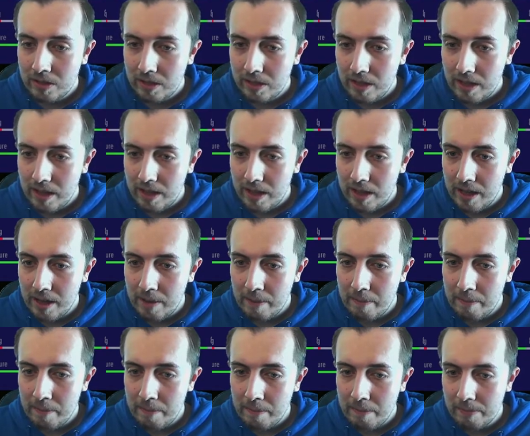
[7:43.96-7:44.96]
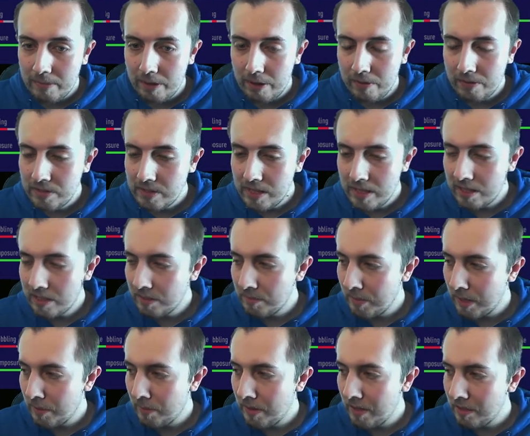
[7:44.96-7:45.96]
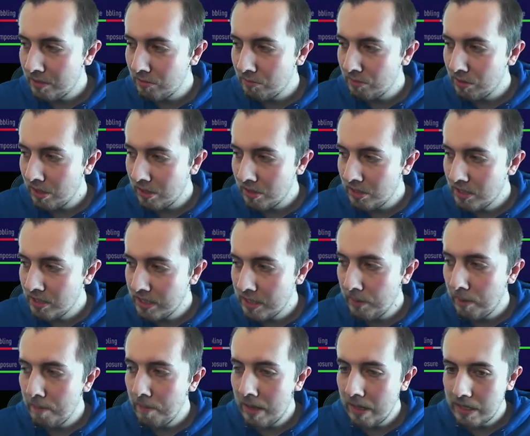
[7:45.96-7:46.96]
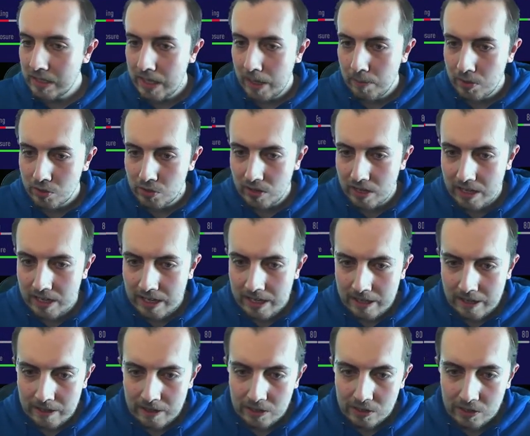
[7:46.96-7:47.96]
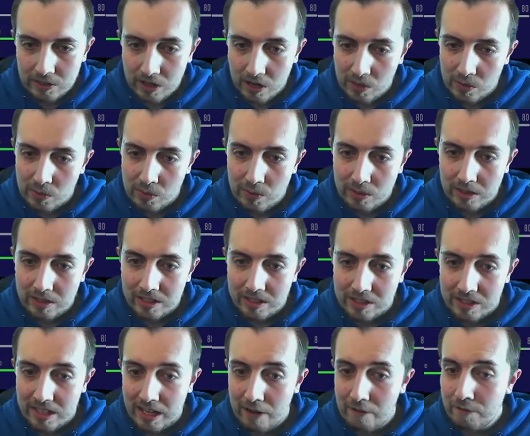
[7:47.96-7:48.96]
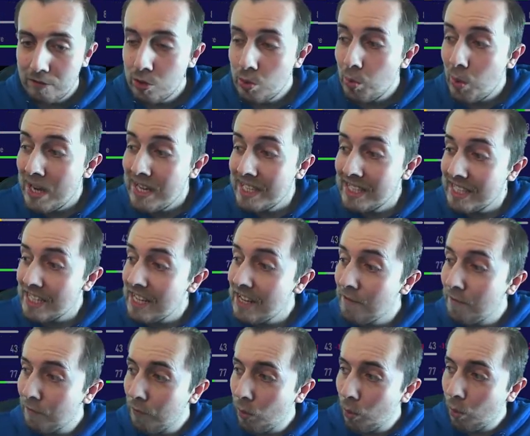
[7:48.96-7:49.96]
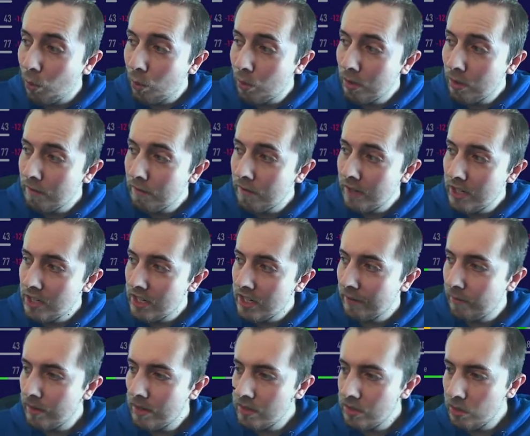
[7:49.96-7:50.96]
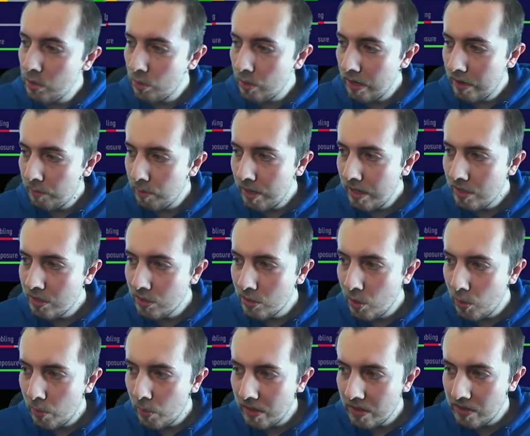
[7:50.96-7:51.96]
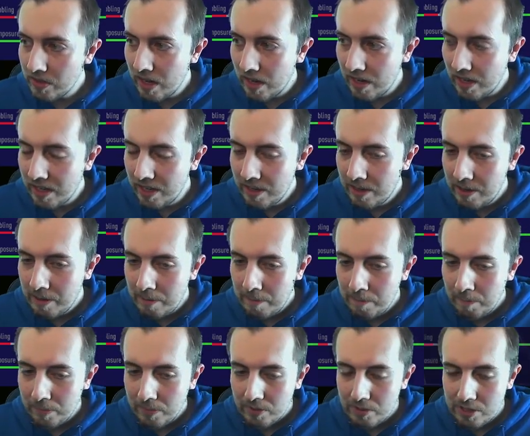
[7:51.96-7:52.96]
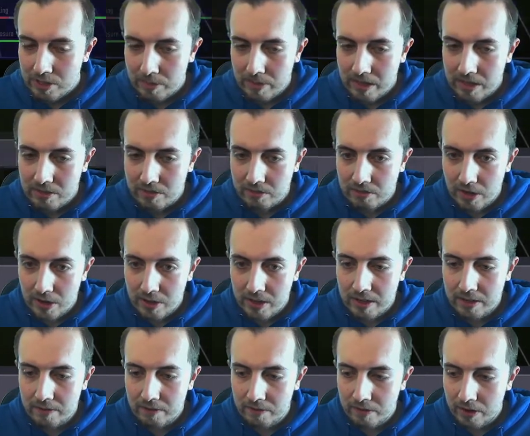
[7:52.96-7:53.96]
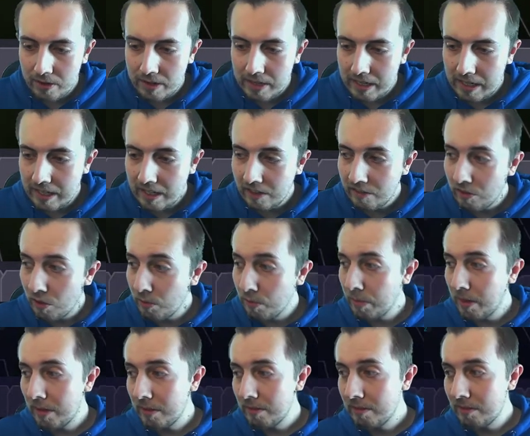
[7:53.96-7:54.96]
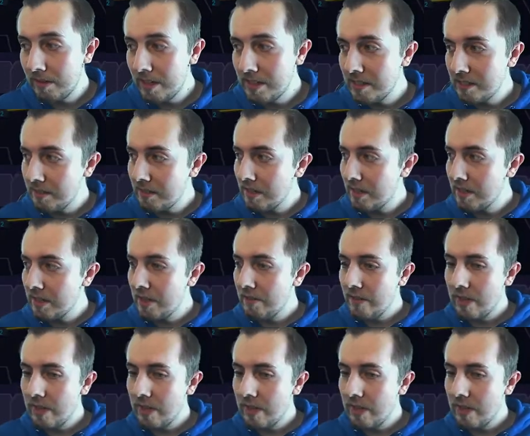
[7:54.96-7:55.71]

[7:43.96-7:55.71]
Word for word: Obviously, it doesn't matter about his reduction. It's going to be max chemistry. So... gonna have 24 finishing. If we can score with this guy, something is very, very clearly wrong, but let's give it a